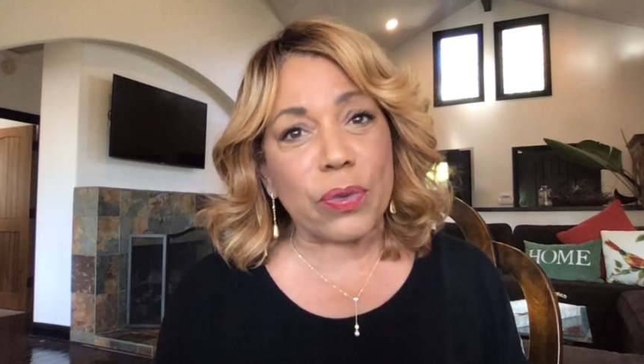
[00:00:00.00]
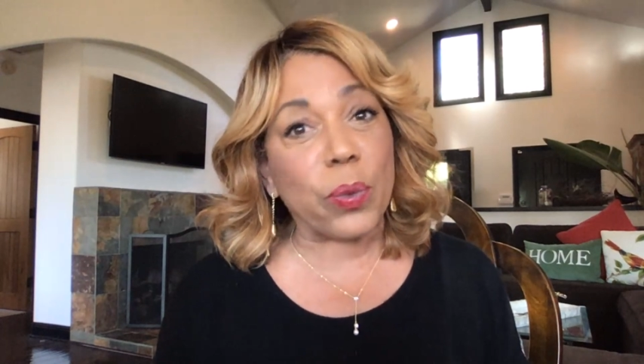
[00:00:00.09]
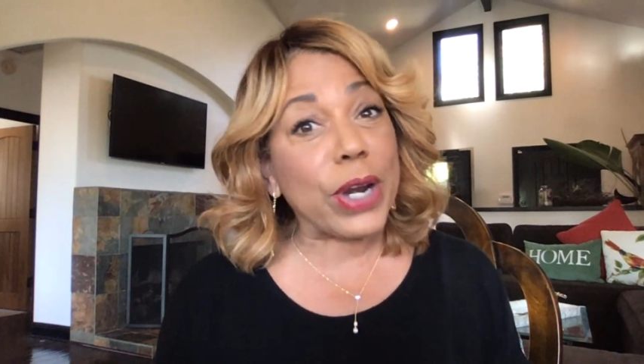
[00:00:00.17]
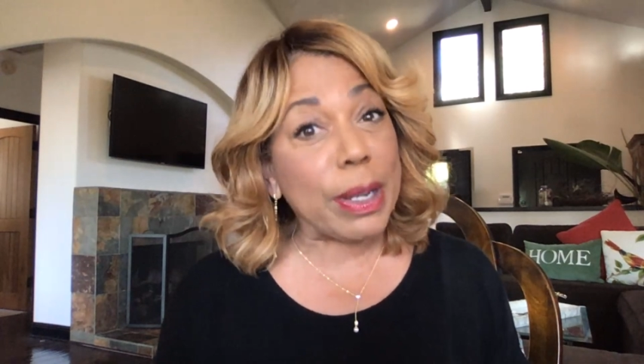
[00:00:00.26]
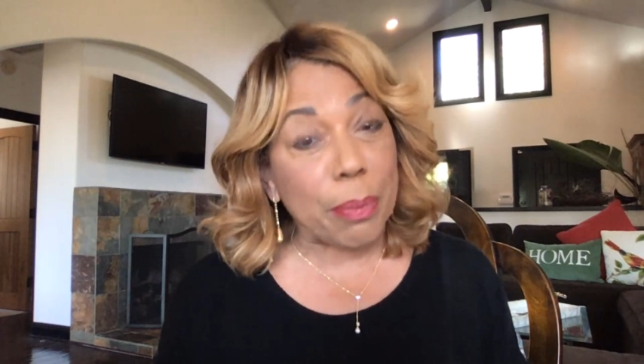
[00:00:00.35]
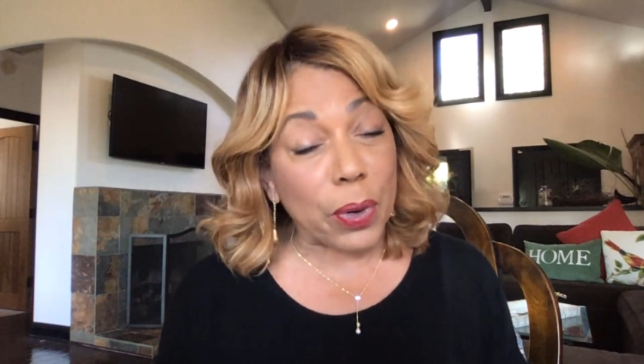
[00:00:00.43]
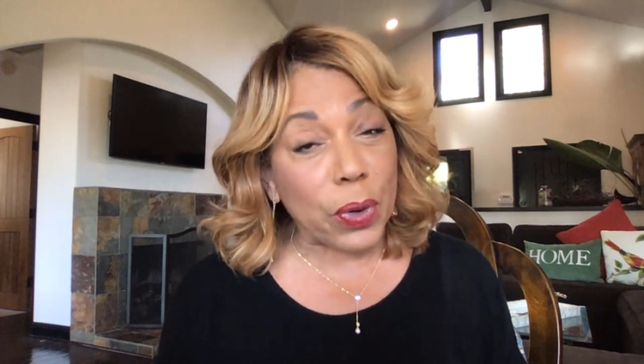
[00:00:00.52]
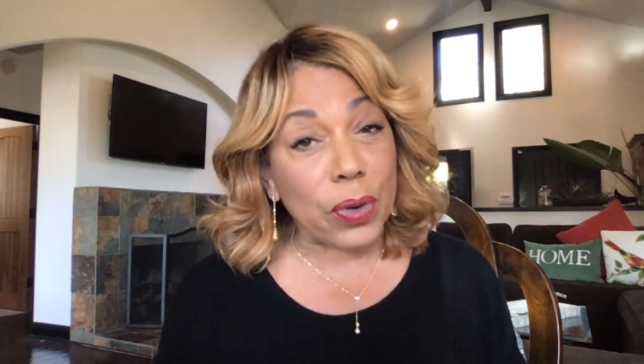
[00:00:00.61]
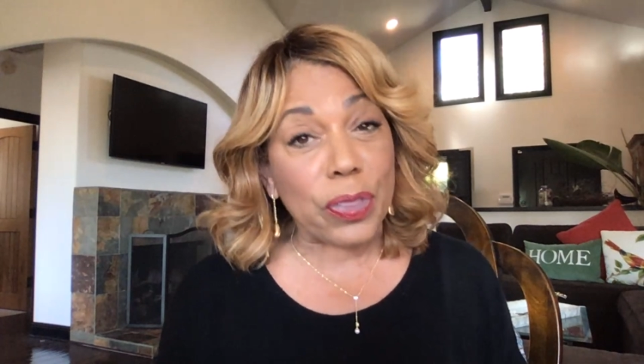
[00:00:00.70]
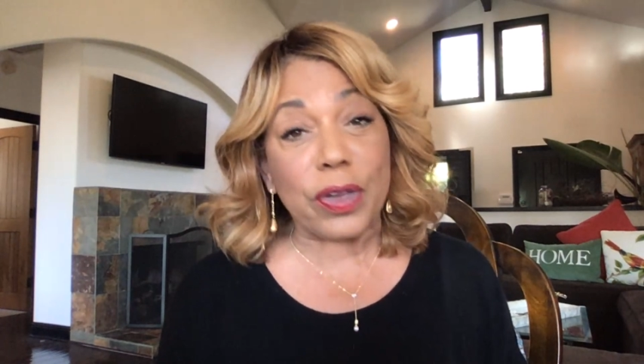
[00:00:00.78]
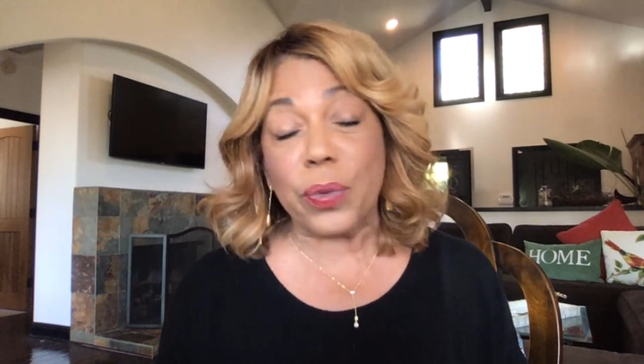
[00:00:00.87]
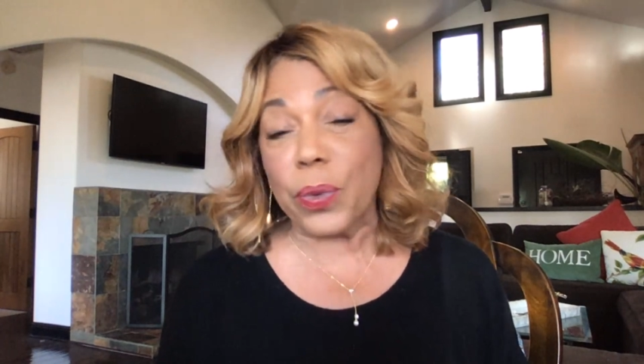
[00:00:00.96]

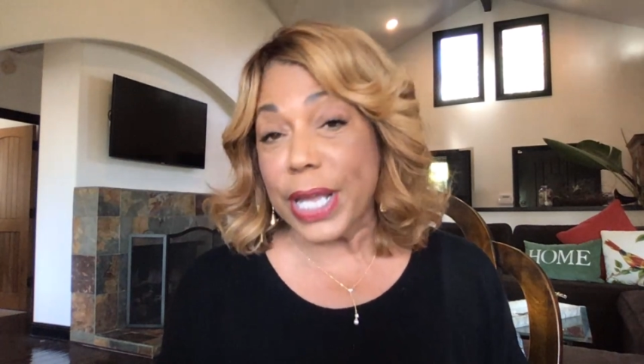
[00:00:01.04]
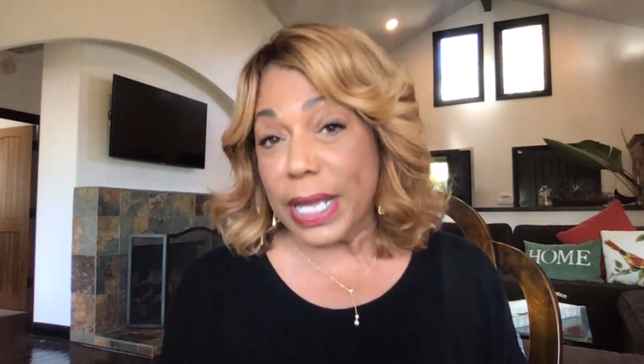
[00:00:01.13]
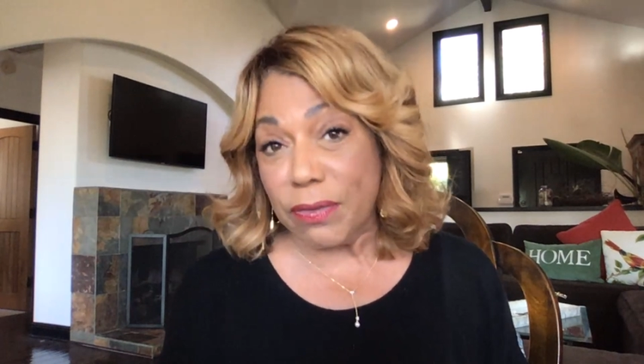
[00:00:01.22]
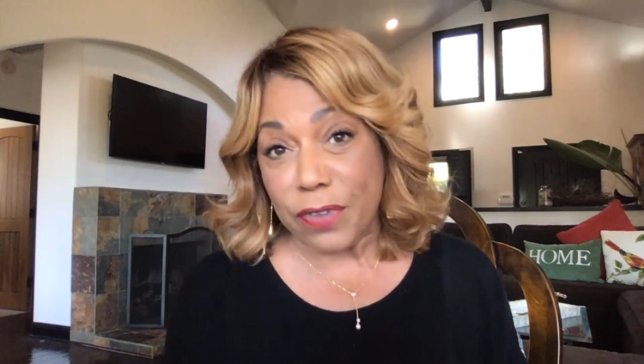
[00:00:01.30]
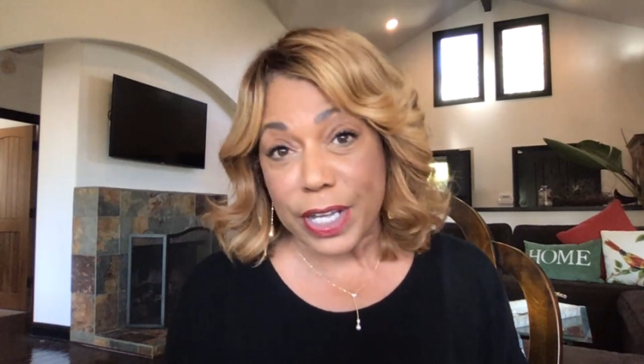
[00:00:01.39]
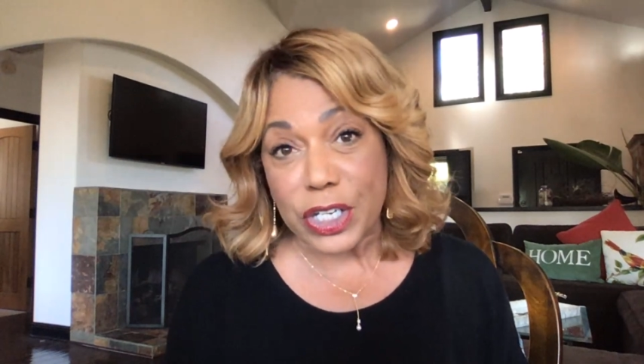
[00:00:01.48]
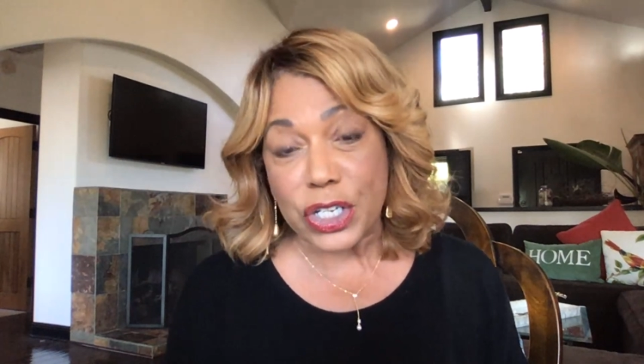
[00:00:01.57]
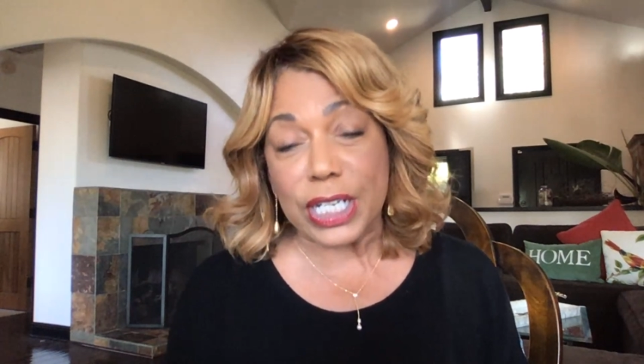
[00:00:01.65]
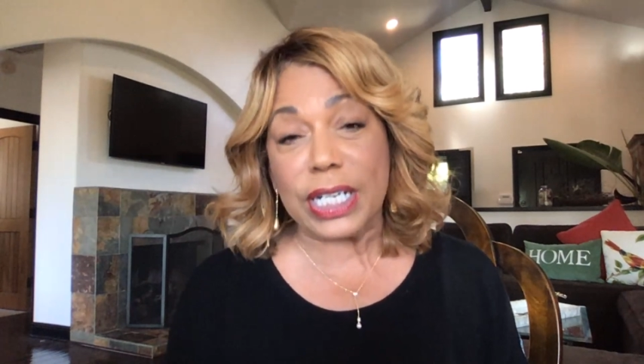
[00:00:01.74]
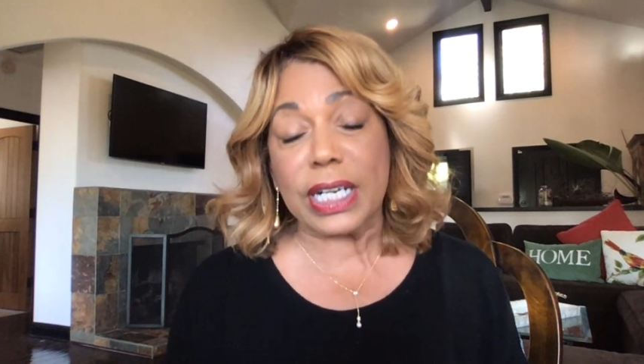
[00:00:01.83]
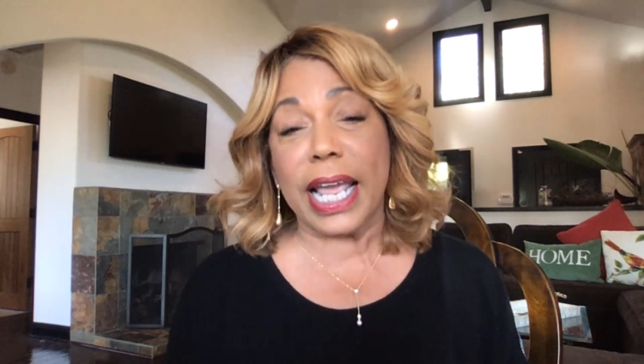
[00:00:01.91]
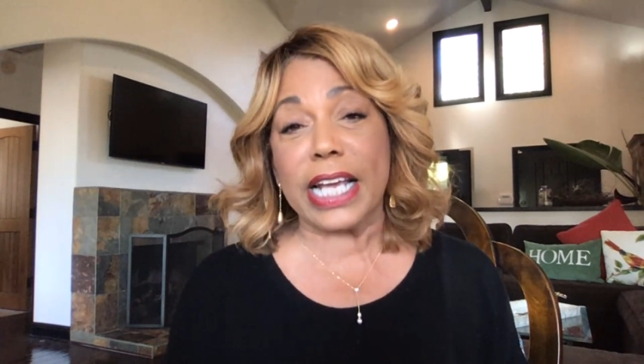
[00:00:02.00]
rebirth and
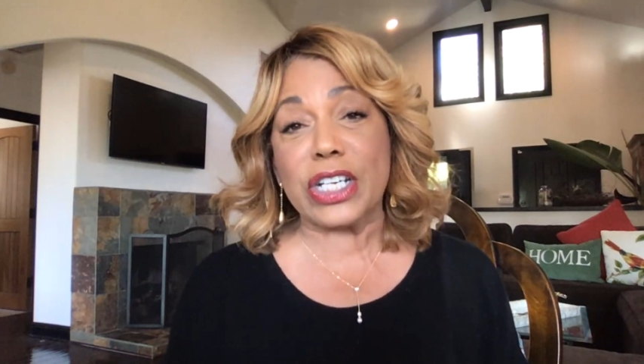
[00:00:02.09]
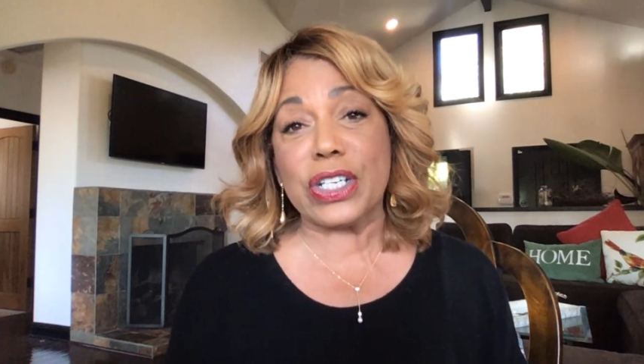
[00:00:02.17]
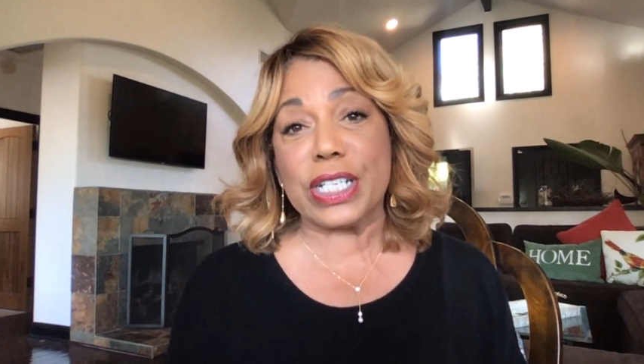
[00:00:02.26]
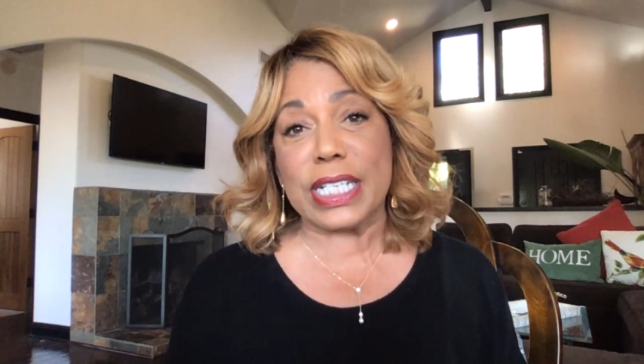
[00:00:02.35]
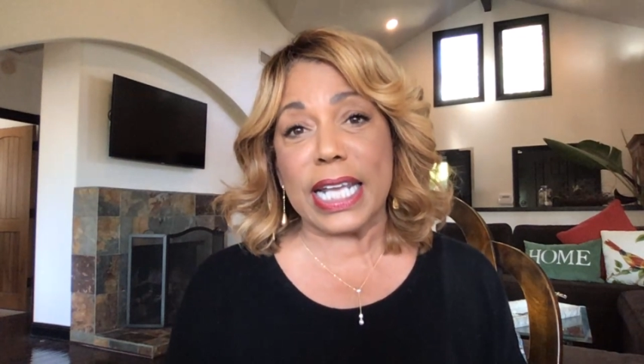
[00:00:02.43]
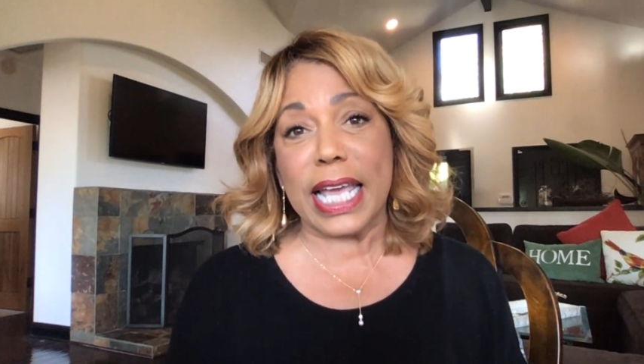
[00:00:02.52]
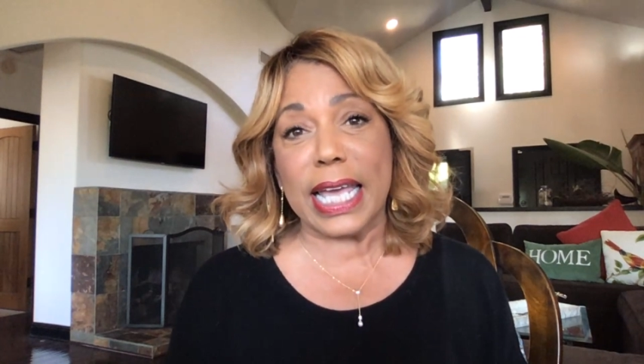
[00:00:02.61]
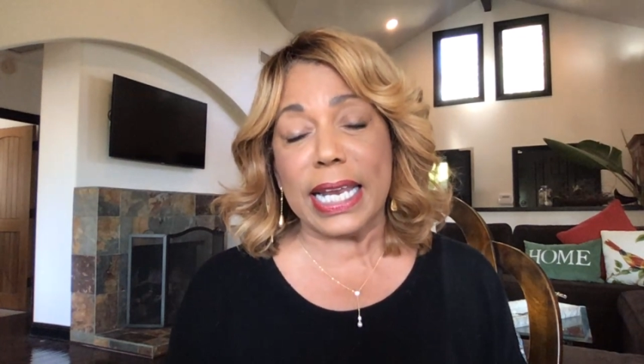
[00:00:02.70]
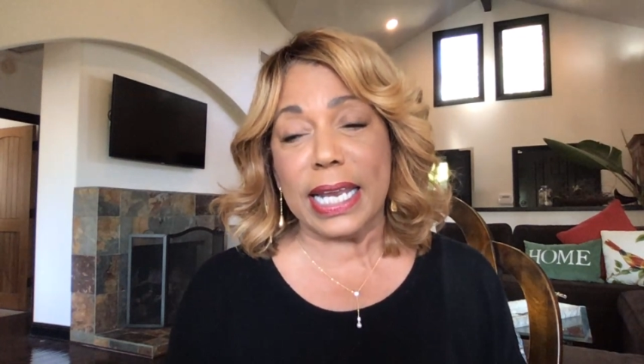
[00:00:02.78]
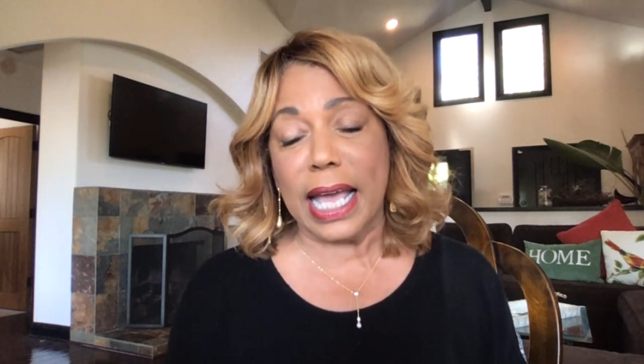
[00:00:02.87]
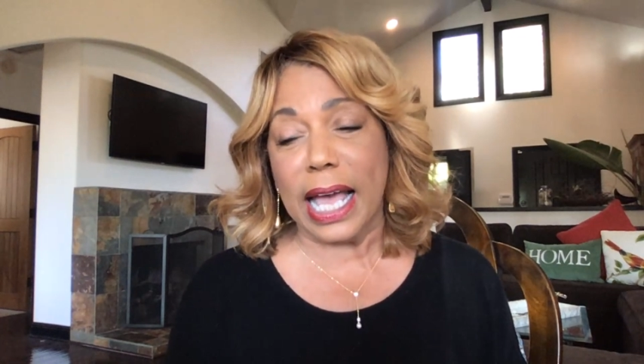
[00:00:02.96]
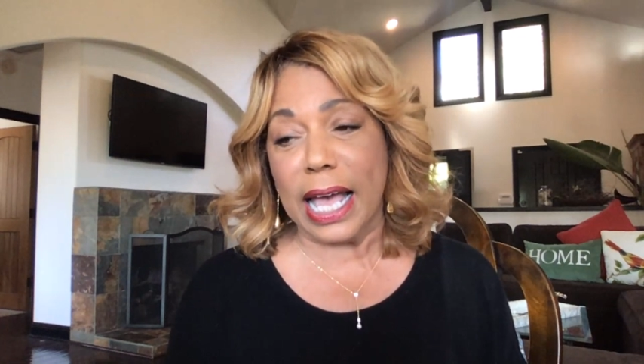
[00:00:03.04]
reinvention, as you
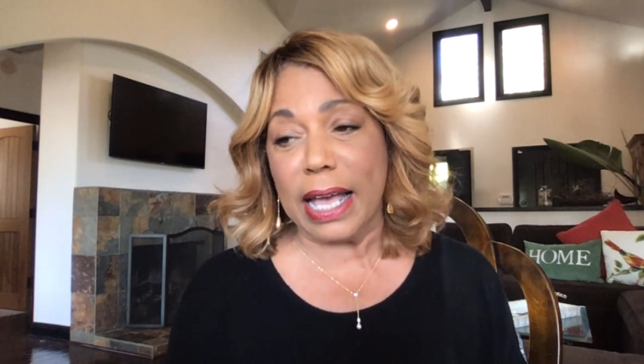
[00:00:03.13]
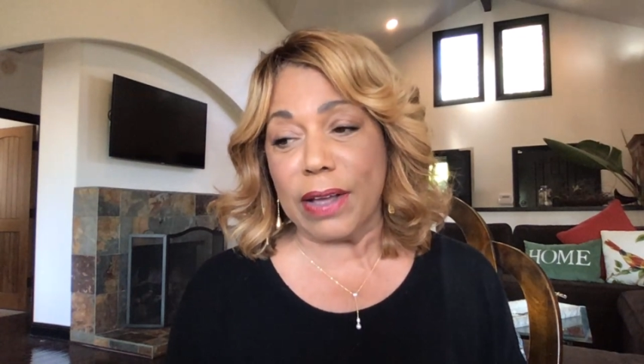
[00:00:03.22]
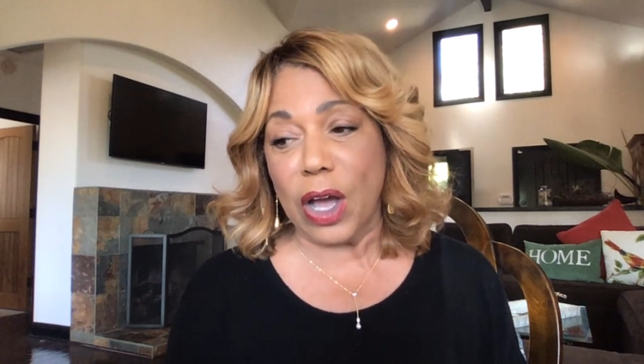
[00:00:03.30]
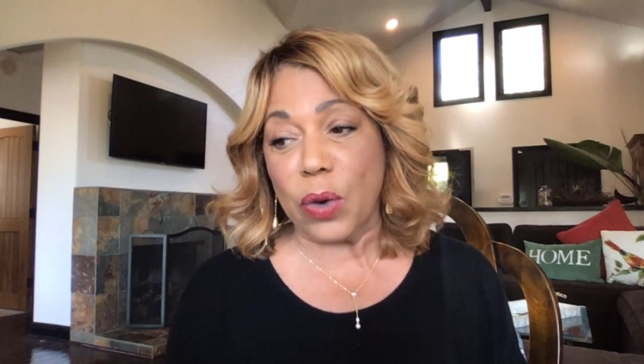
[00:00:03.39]
said, uh,